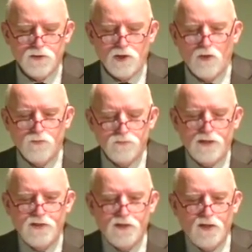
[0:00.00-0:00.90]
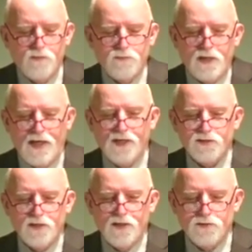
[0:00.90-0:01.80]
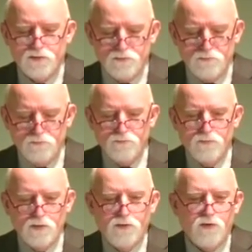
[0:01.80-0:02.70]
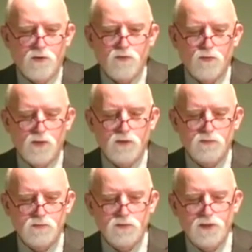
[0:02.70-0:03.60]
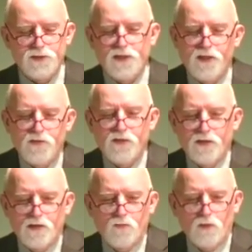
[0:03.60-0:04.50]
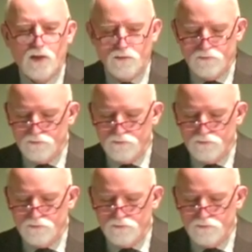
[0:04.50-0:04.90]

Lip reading: So income, assets. The third one, did you give anything away?